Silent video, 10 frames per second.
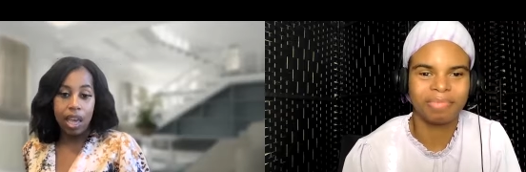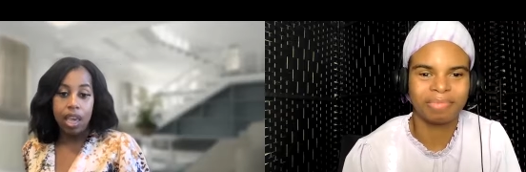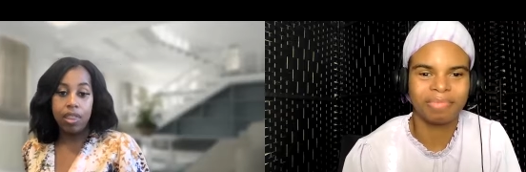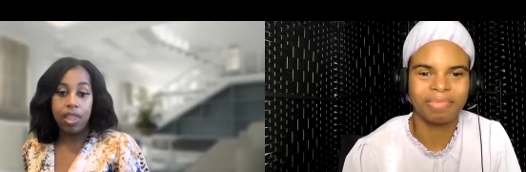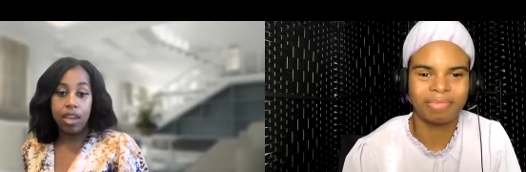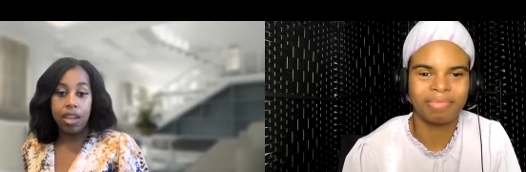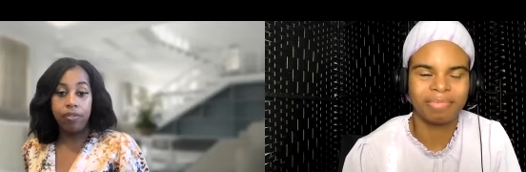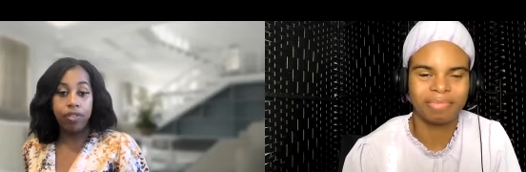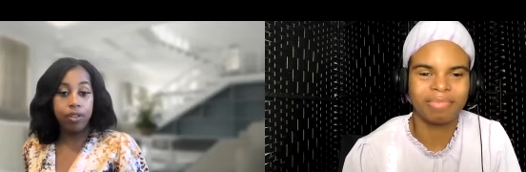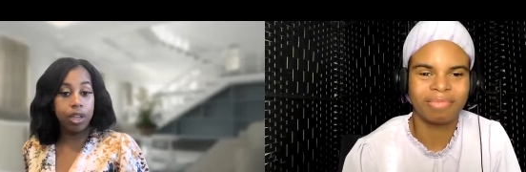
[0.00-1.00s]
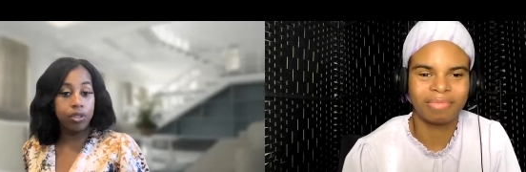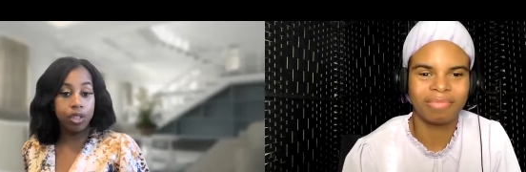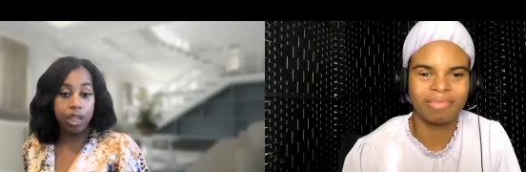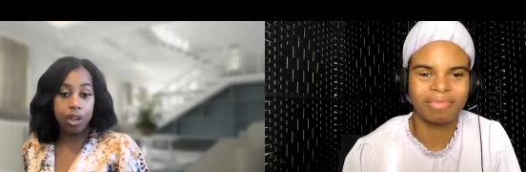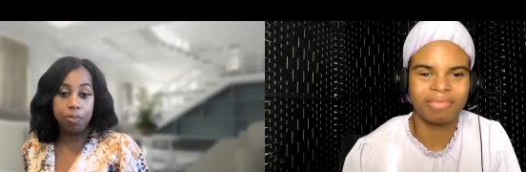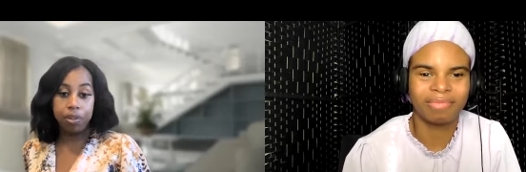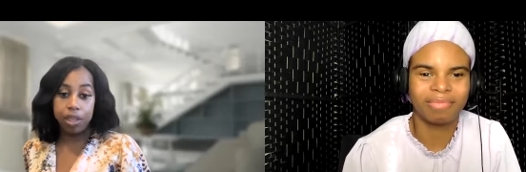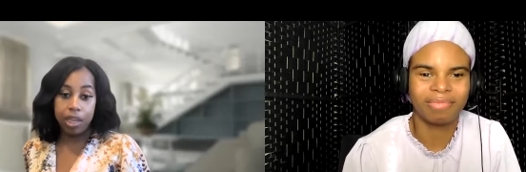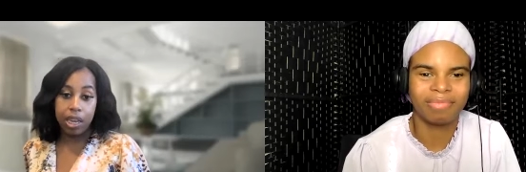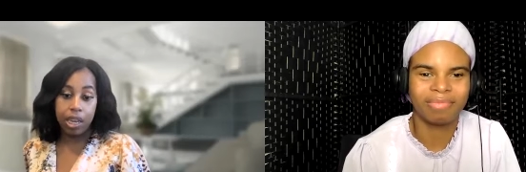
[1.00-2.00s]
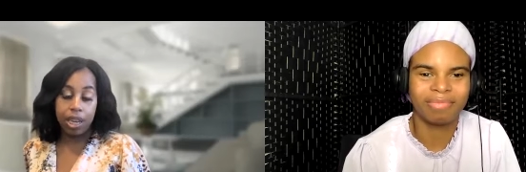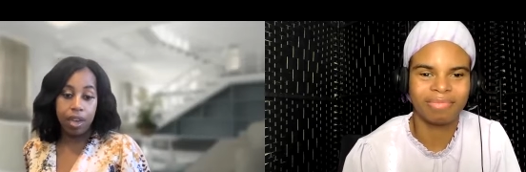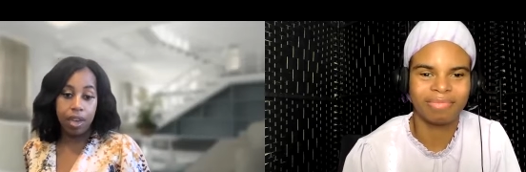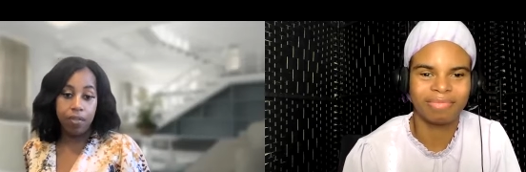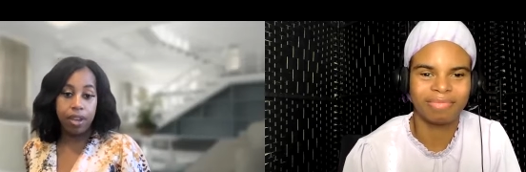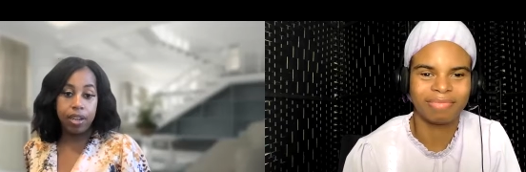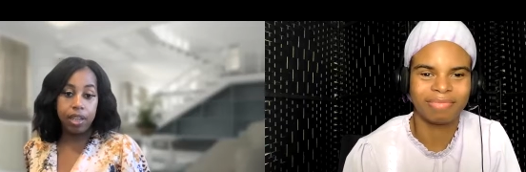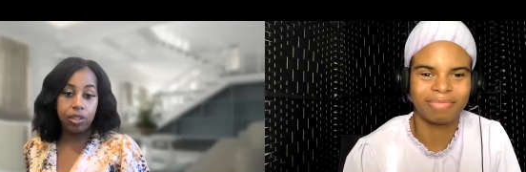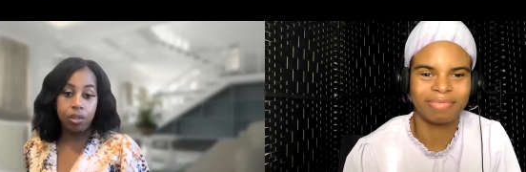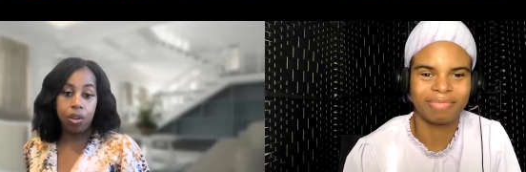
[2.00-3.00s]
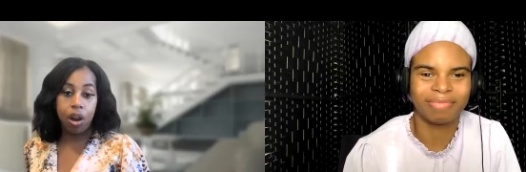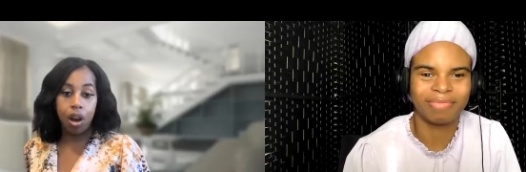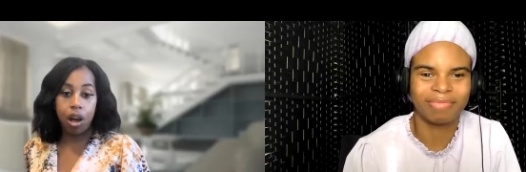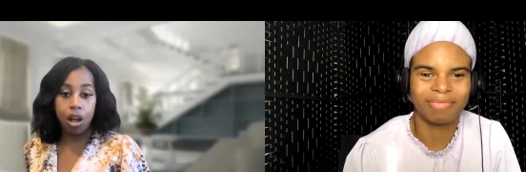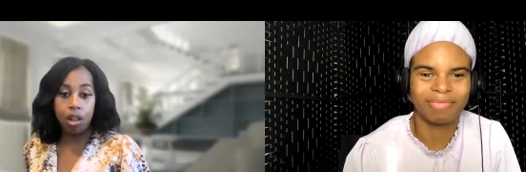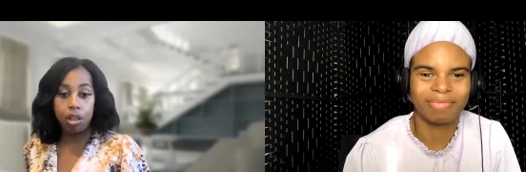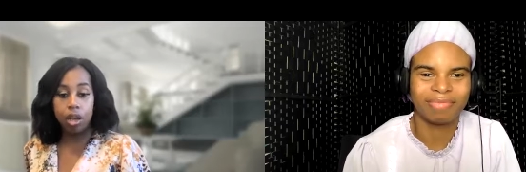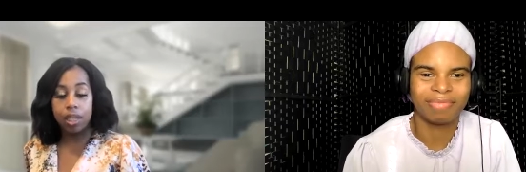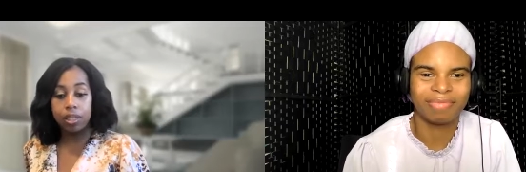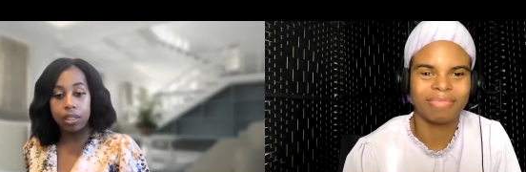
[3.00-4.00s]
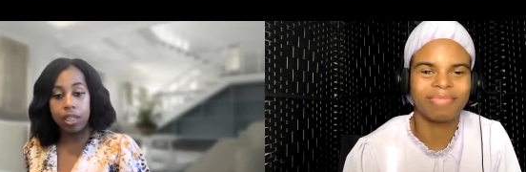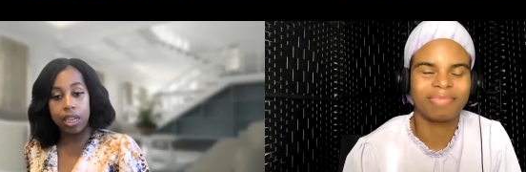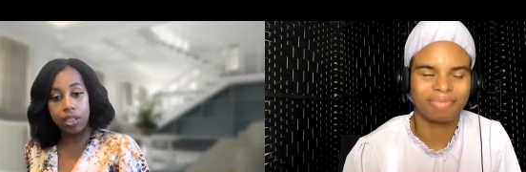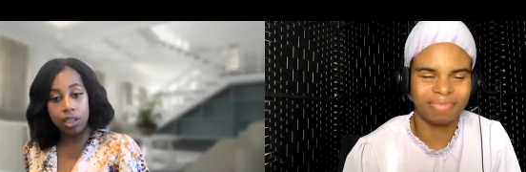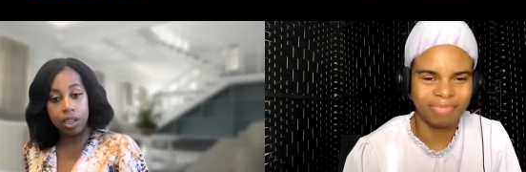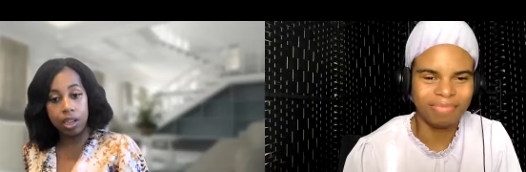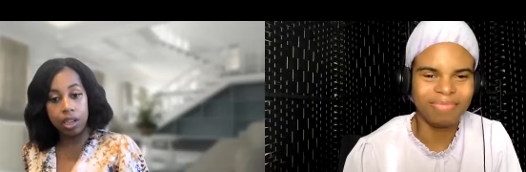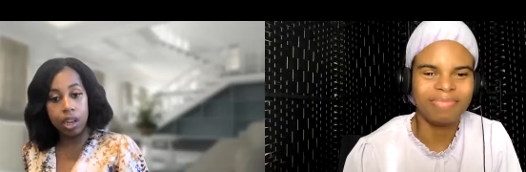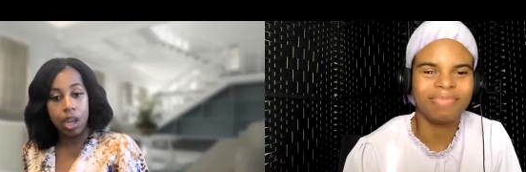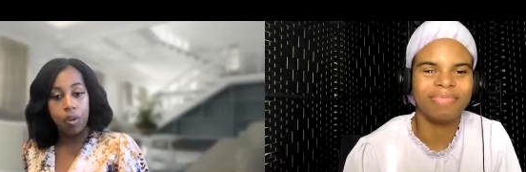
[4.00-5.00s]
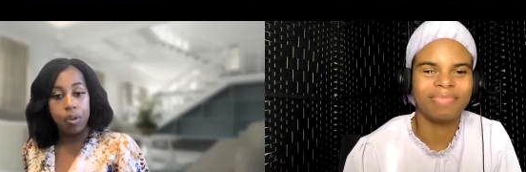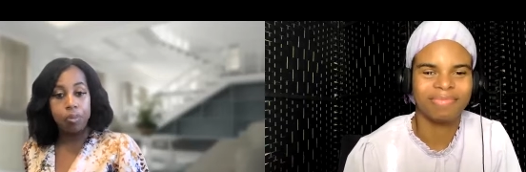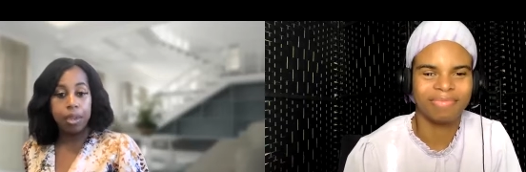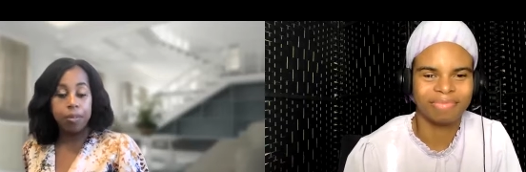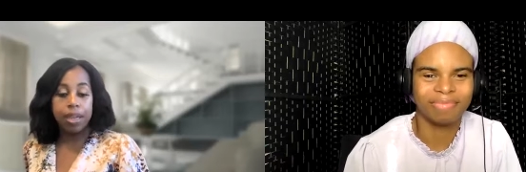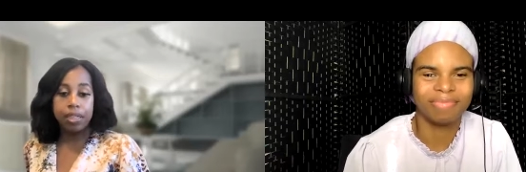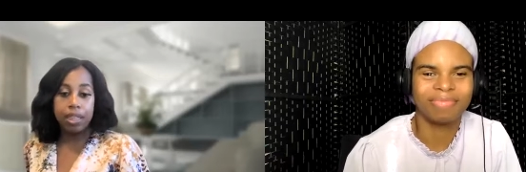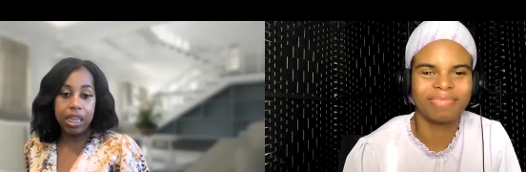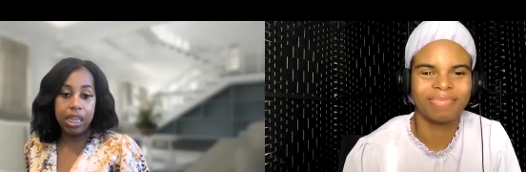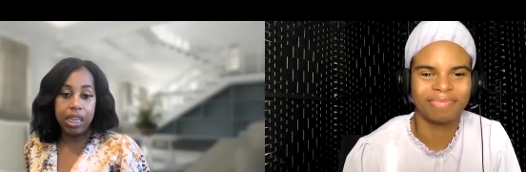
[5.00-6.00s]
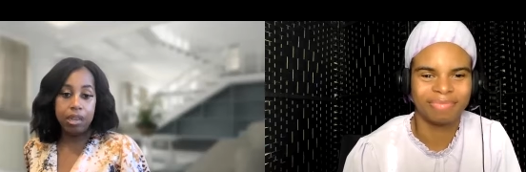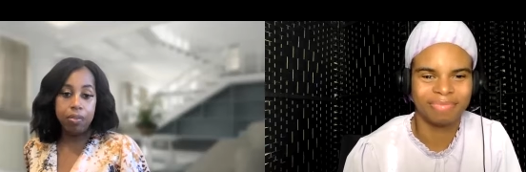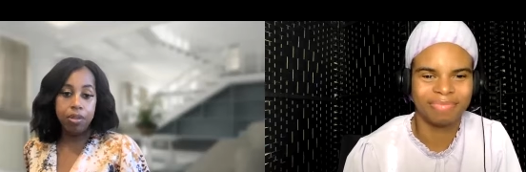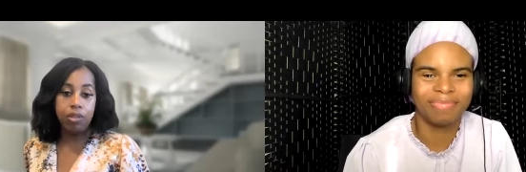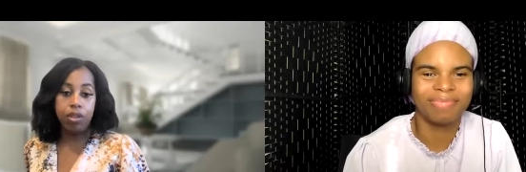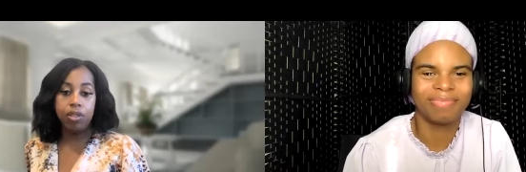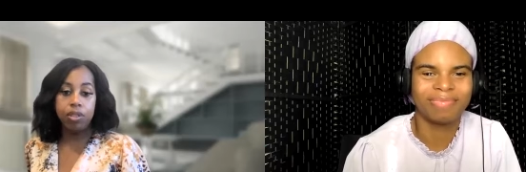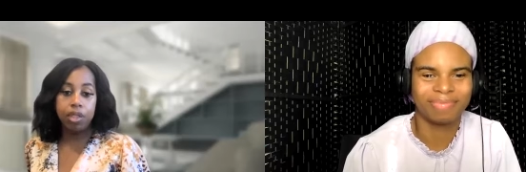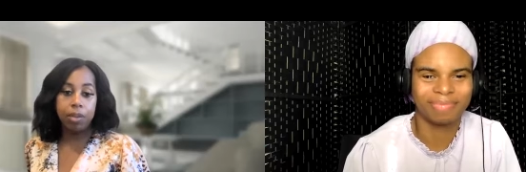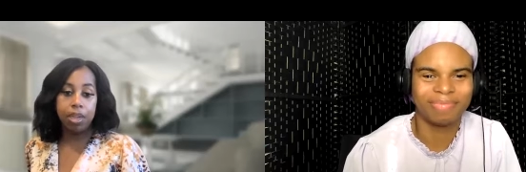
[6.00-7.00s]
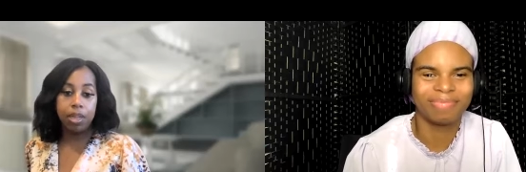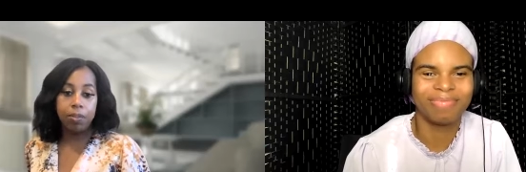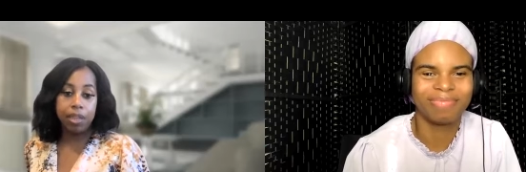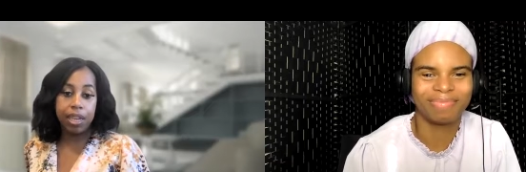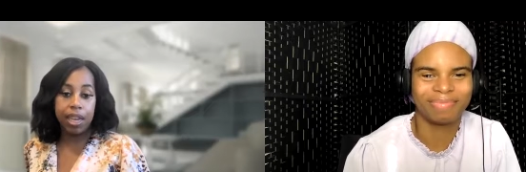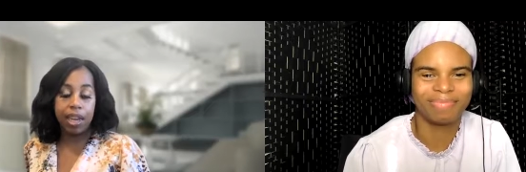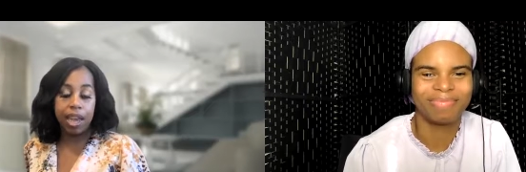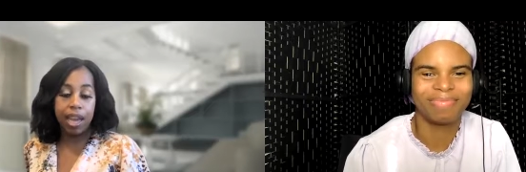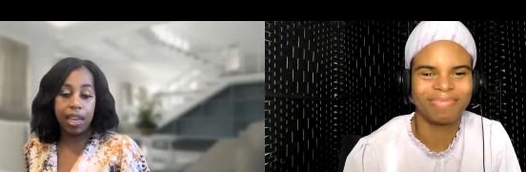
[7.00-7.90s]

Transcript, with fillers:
Speaker 1: And then if you're interested in booking a financial call, a consultation with me and my team, you can go to the moneyplaninc.com.